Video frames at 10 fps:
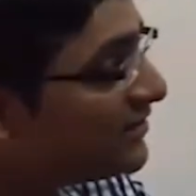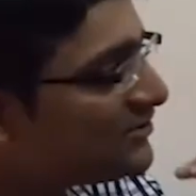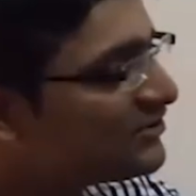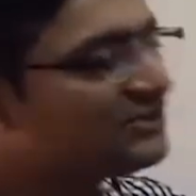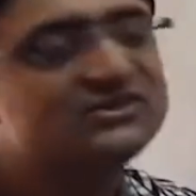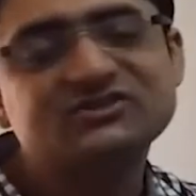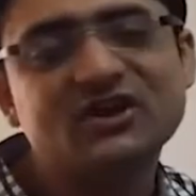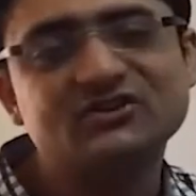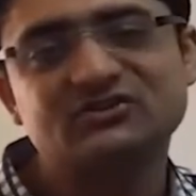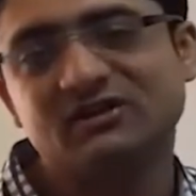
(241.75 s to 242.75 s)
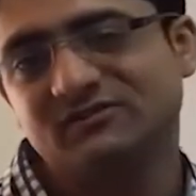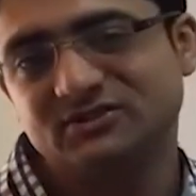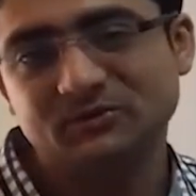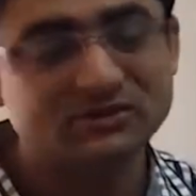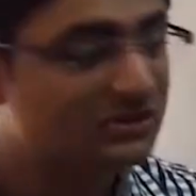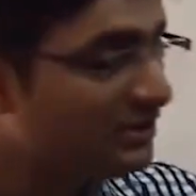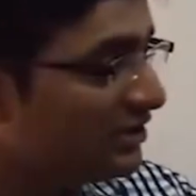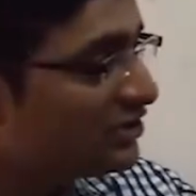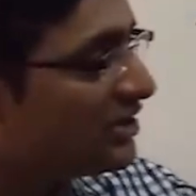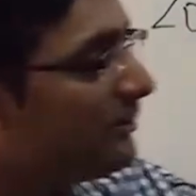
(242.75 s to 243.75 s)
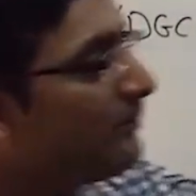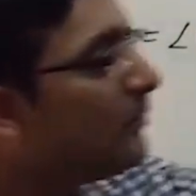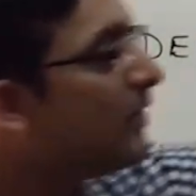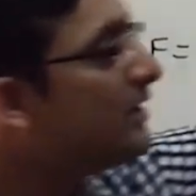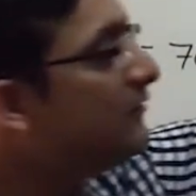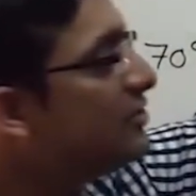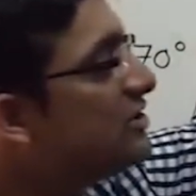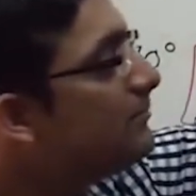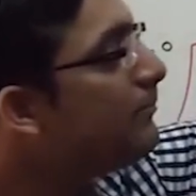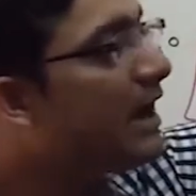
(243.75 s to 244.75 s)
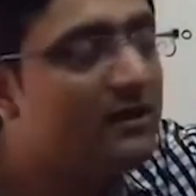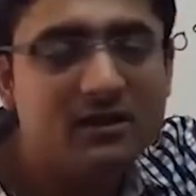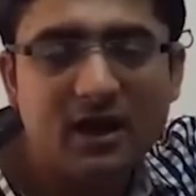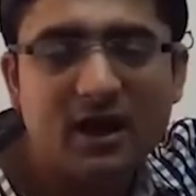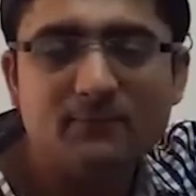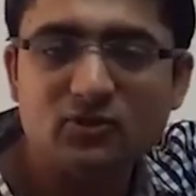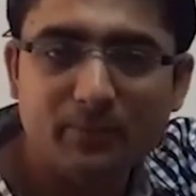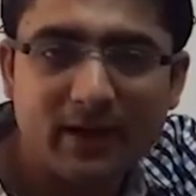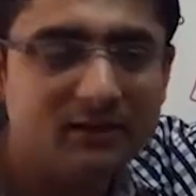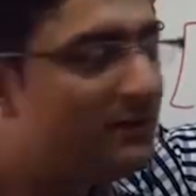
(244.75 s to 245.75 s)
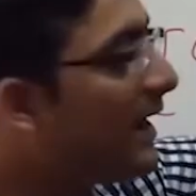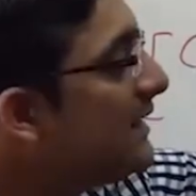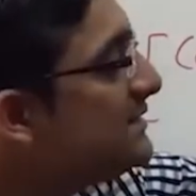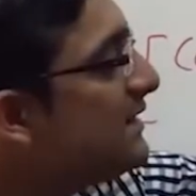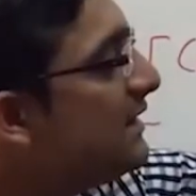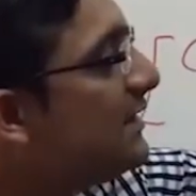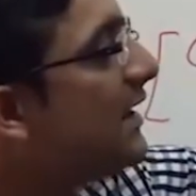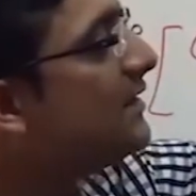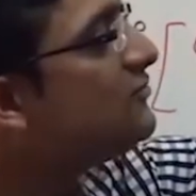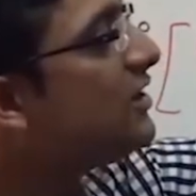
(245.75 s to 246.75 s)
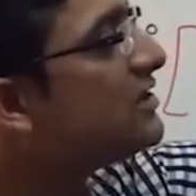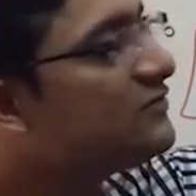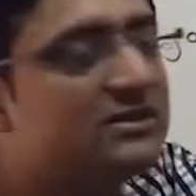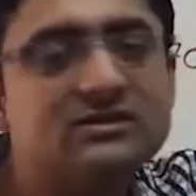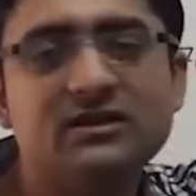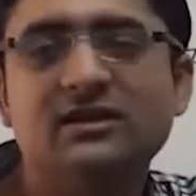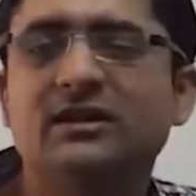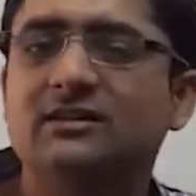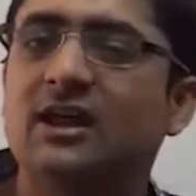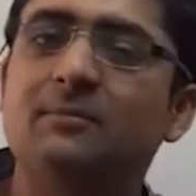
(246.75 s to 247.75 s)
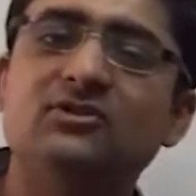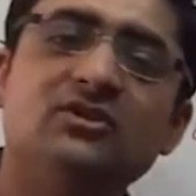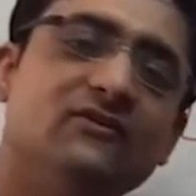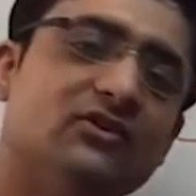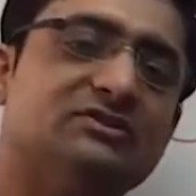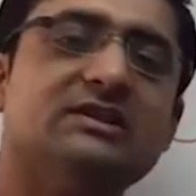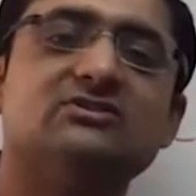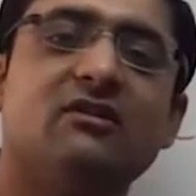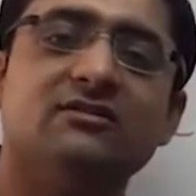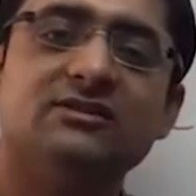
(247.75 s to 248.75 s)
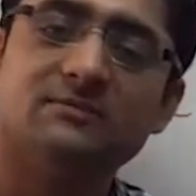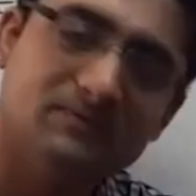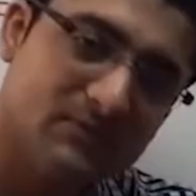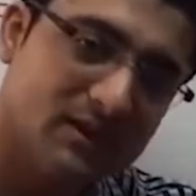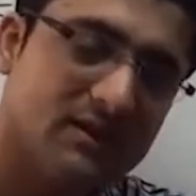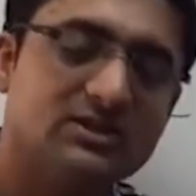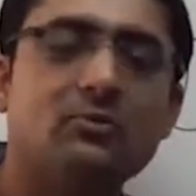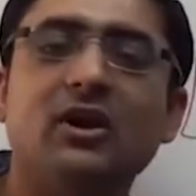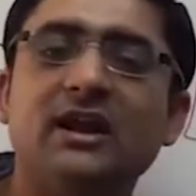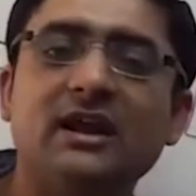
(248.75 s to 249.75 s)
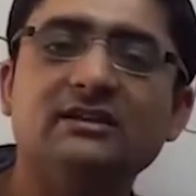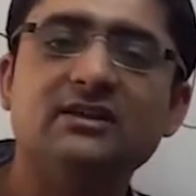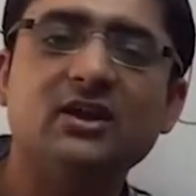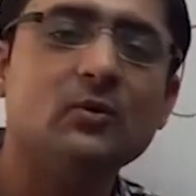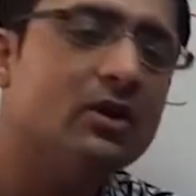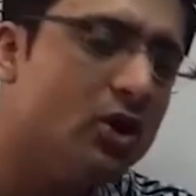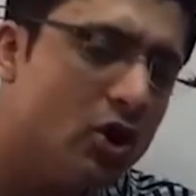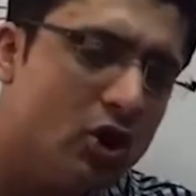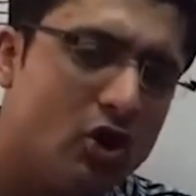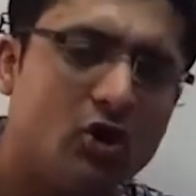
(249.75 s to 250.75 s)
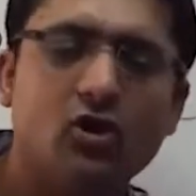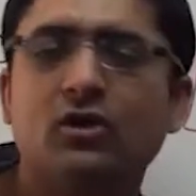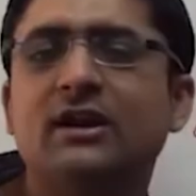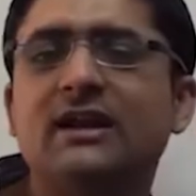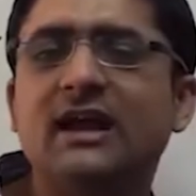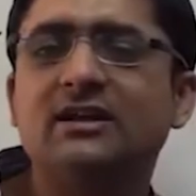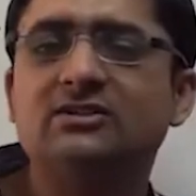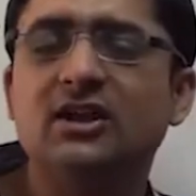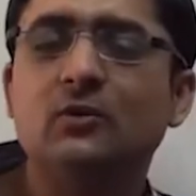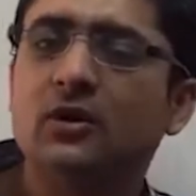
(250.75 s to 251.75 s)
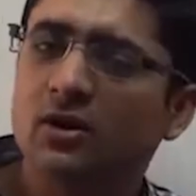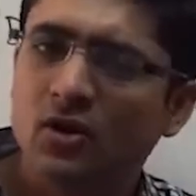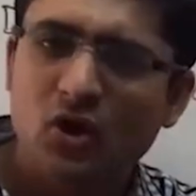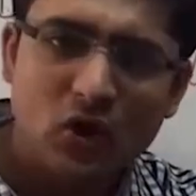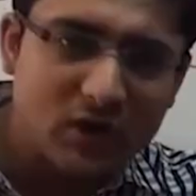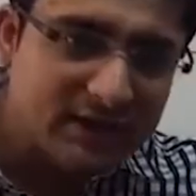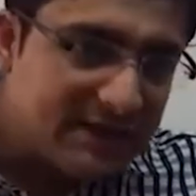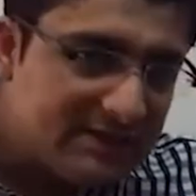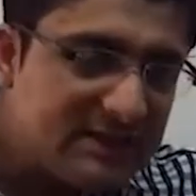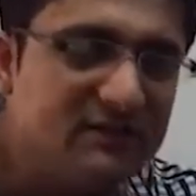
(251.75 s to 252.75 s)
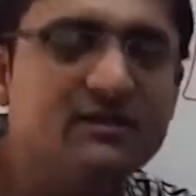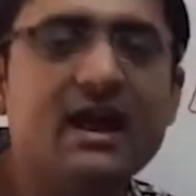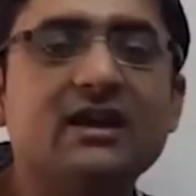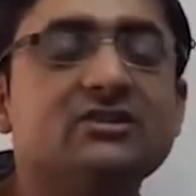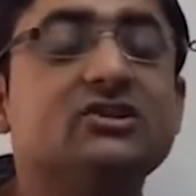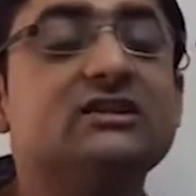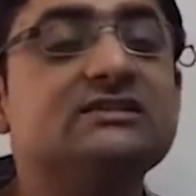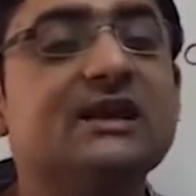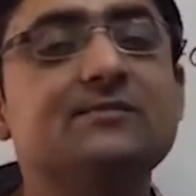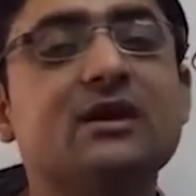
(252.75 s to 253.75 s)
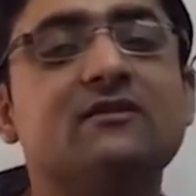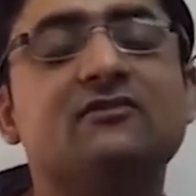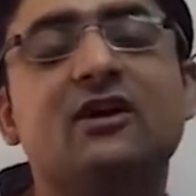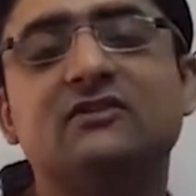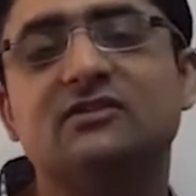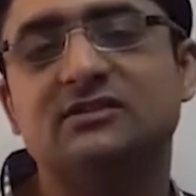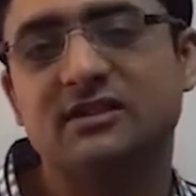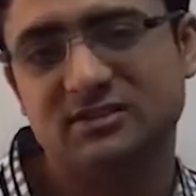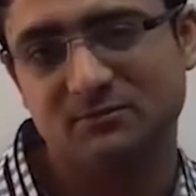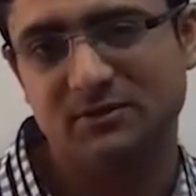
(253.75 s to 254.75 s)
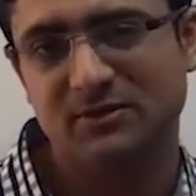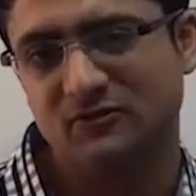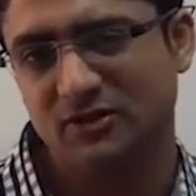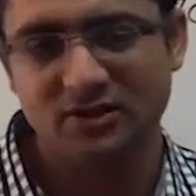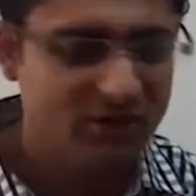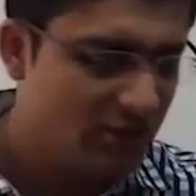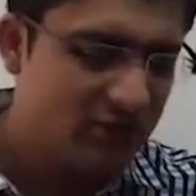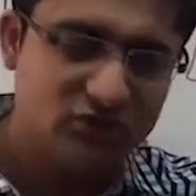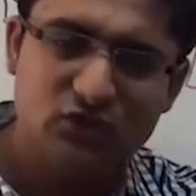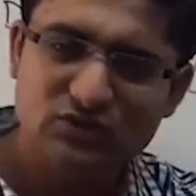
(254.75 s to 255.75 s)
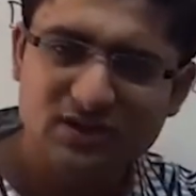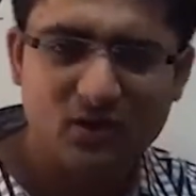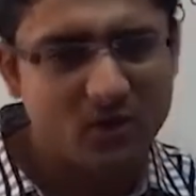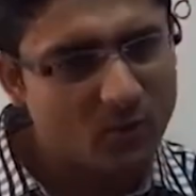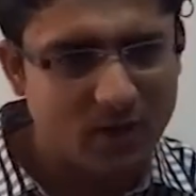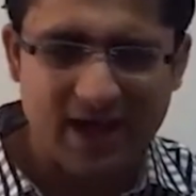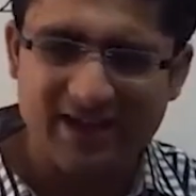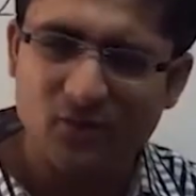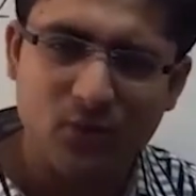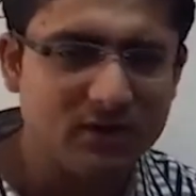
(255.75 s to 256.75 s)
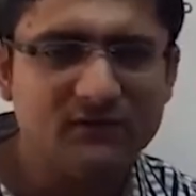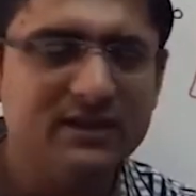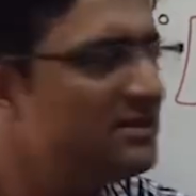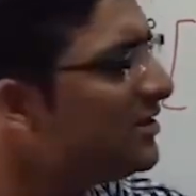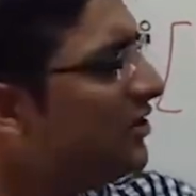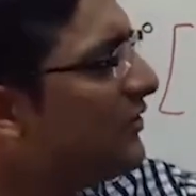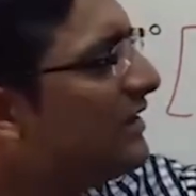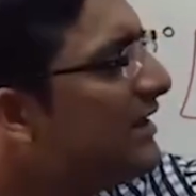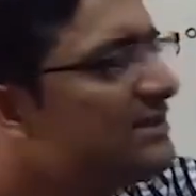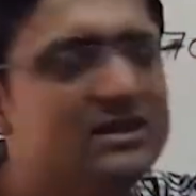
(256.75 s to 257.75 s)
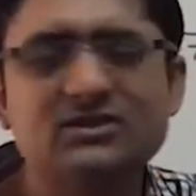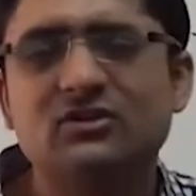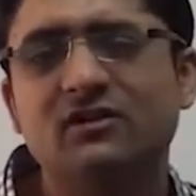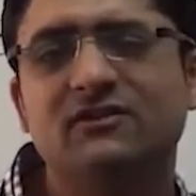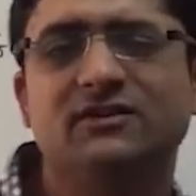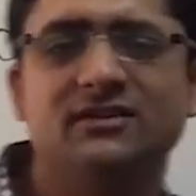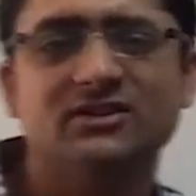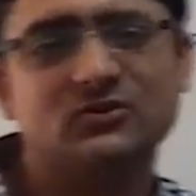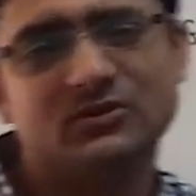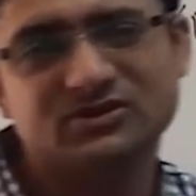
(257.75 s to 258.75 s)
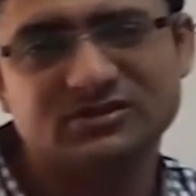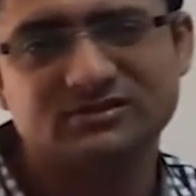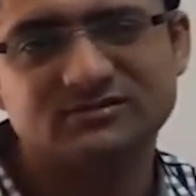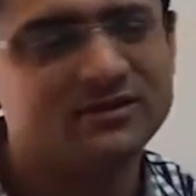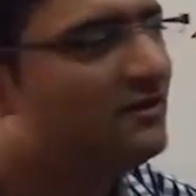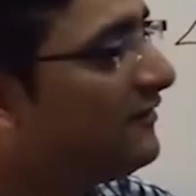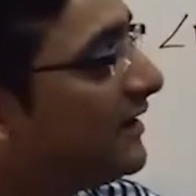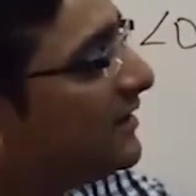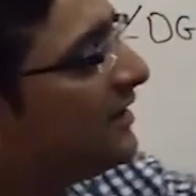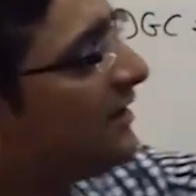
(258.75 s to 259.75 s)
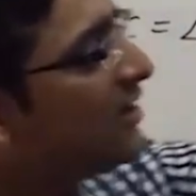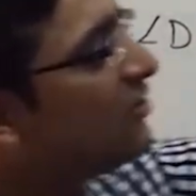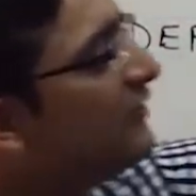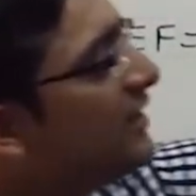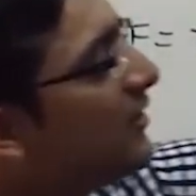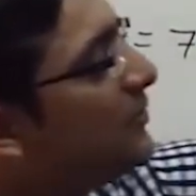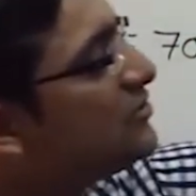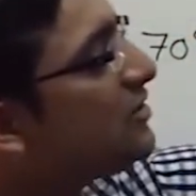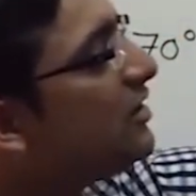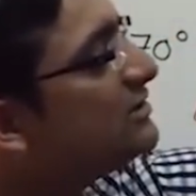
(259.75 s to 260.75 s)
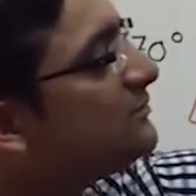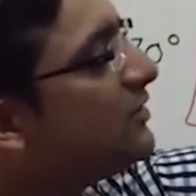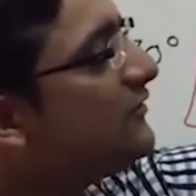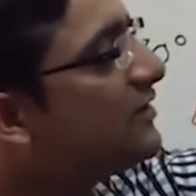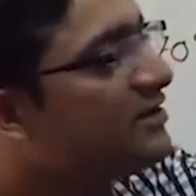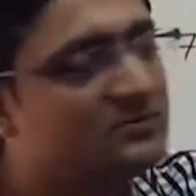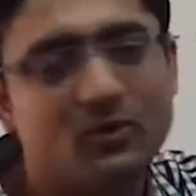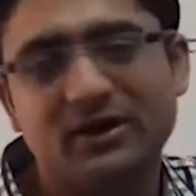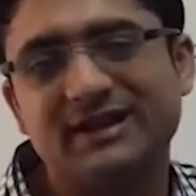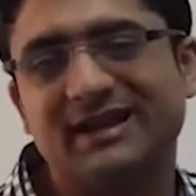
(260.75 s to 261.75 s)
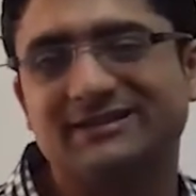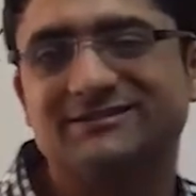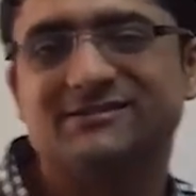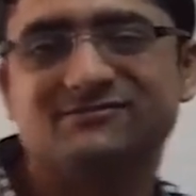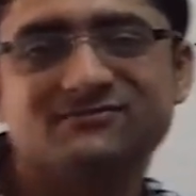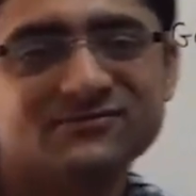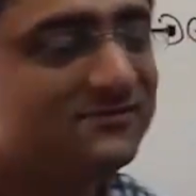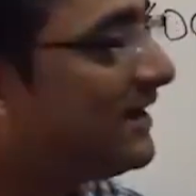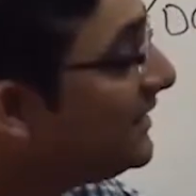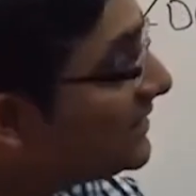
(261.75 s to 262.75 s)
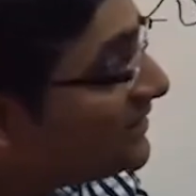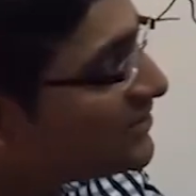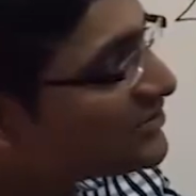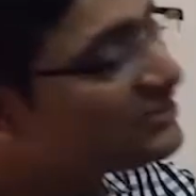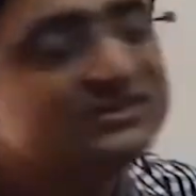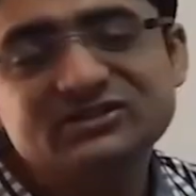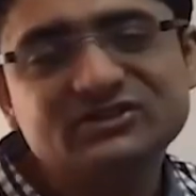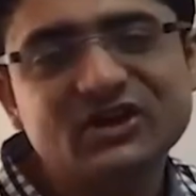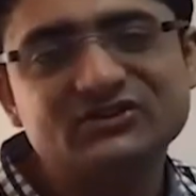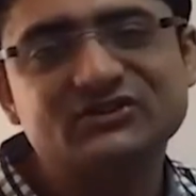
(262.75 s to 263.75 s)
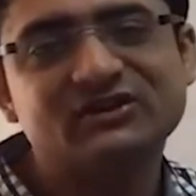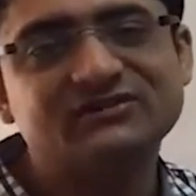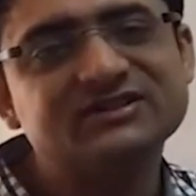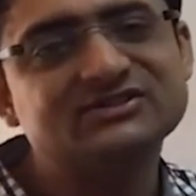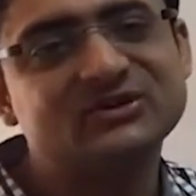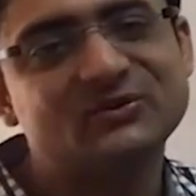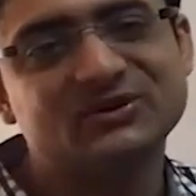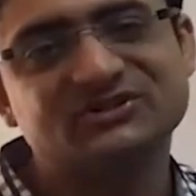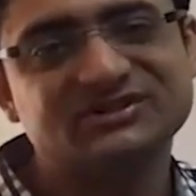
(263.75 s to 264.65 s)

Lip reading: So this is how you solve this question. So remember, whenever you see parallel arms or parallel lines and a transversal, that means you have to use this concept. Corresponding angles are equal, or alternate angles are equal, or interior angles on the same side of the transversal are supplementary. So using either one of these, you can easily solve these questions, right? Like over here, we use the concept of corresponding angles, right? So this is how you solve this question.